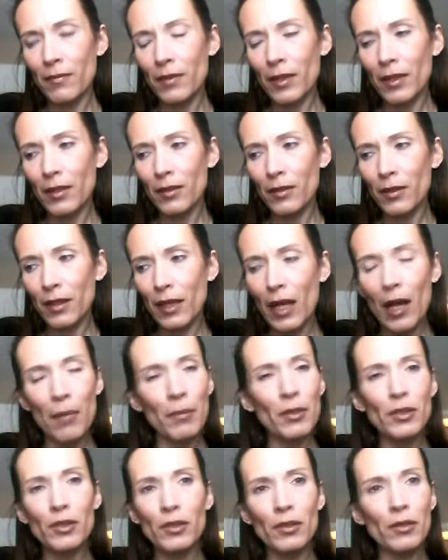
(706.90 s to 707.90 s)
and the
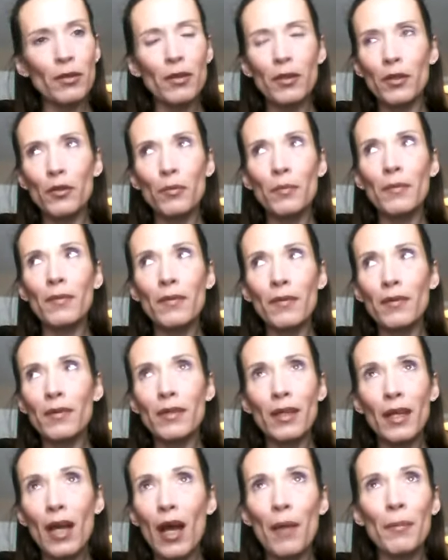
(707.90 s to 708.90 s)
comments you do, you,
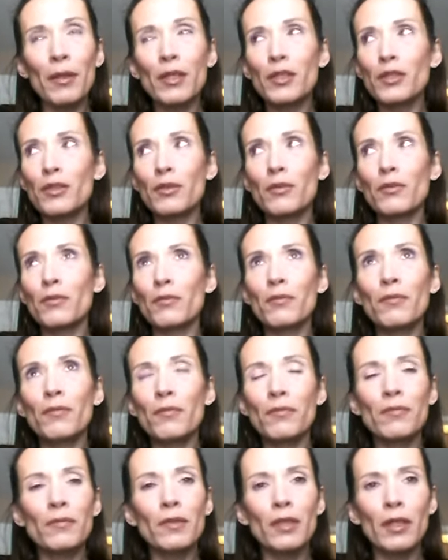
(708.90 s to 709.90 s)
the comments you,
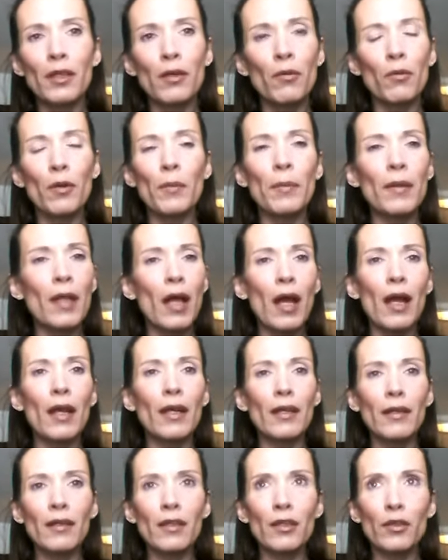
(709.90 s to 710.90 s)
you know,
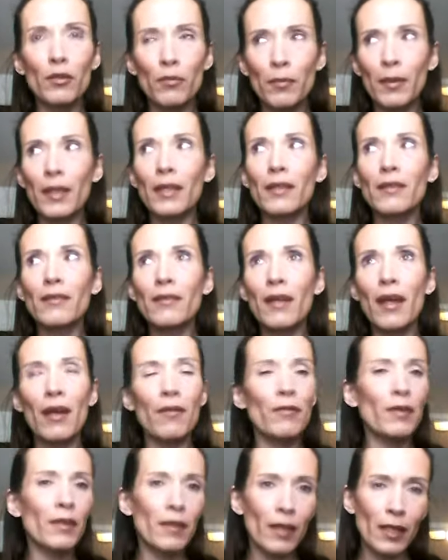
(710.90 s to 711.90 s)
reply, you mean
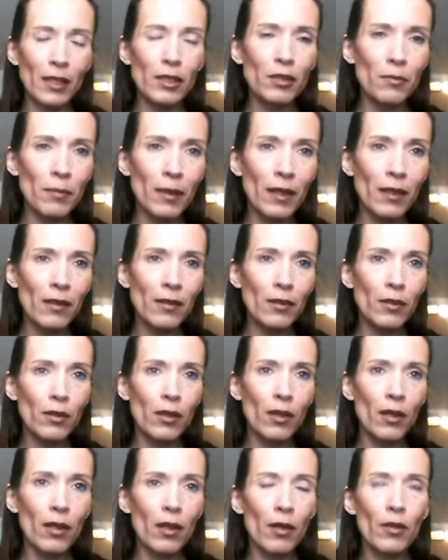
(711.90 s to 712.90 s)
everything to me.
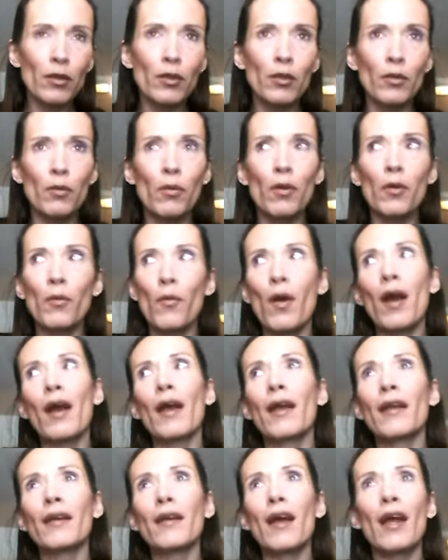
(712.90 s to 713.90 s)
You are
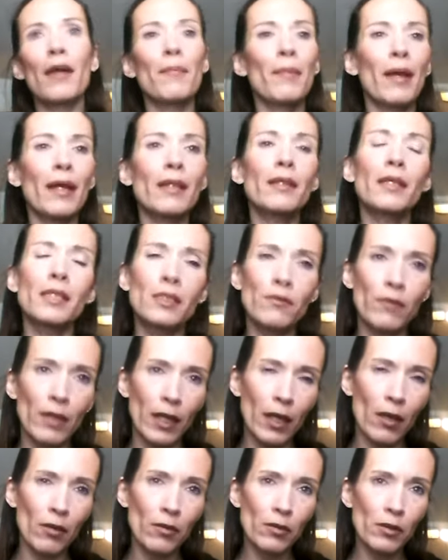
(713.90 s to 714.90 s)
why I make these
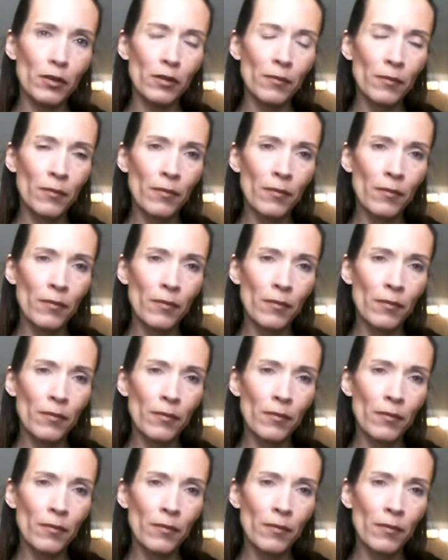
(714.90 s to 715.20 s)
videos.